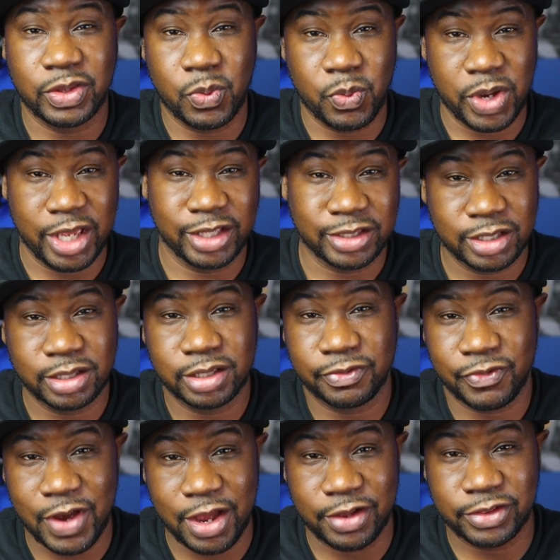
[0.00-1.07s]
to wait.
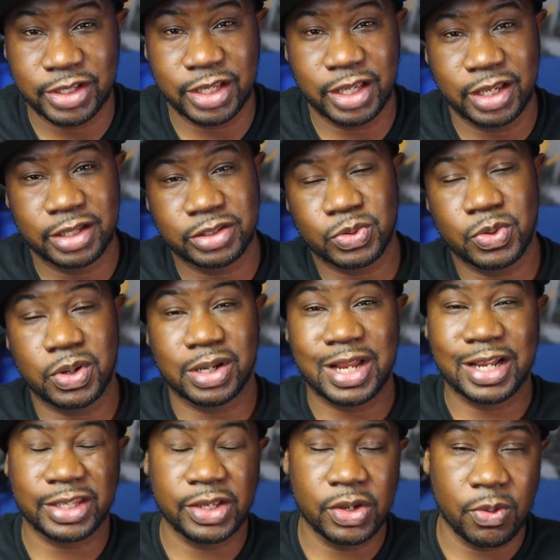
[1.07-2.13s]
Finally, 2
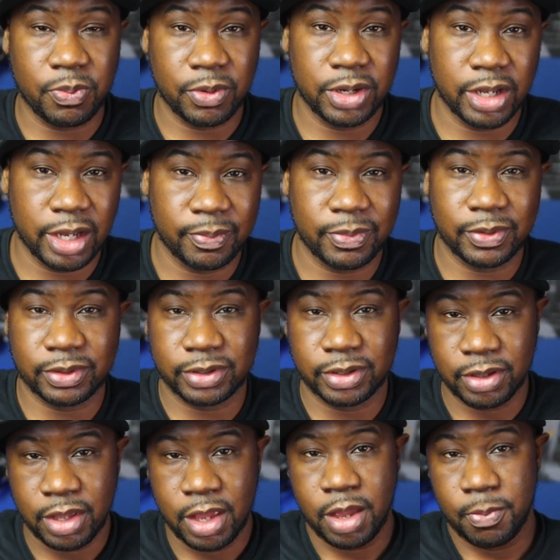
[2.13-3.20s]
o'clock they opened up,
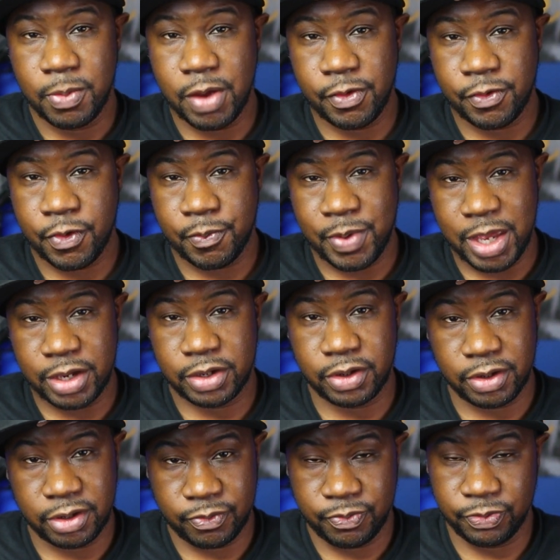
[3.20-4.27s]
met with a
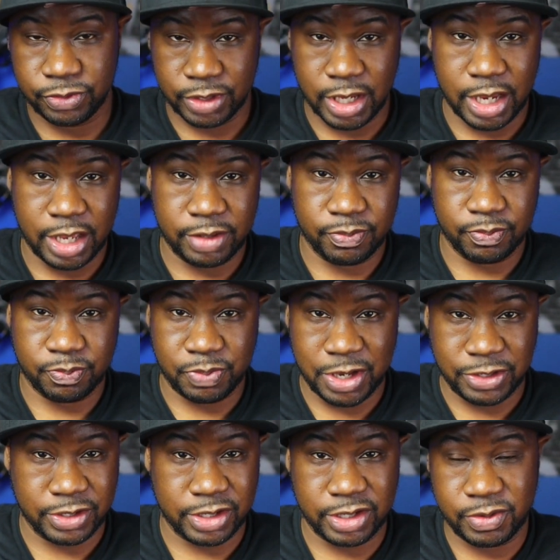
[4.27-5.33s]
banker, and
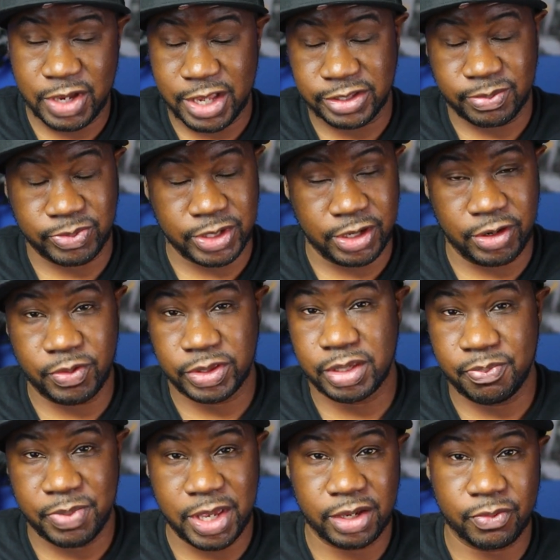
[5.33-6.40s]
basically as I'm sitting there with
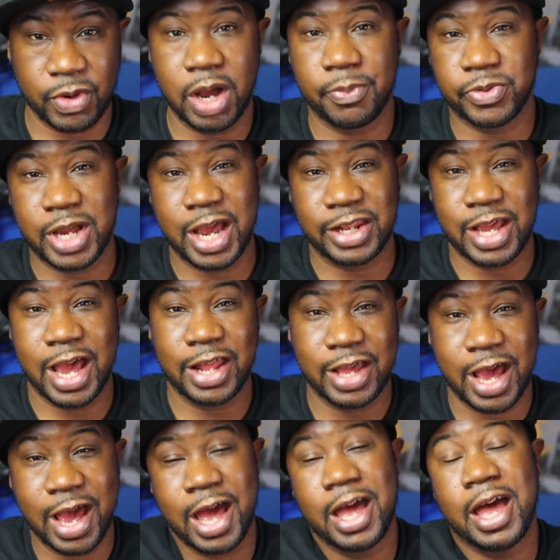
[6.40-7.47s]
the bank, so
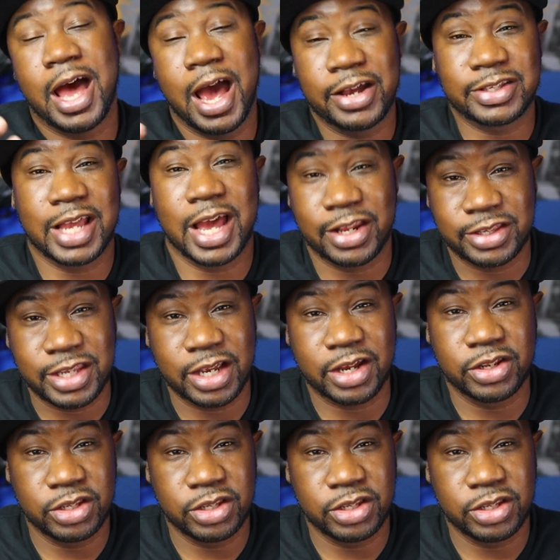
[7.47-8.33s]
I actually had to take a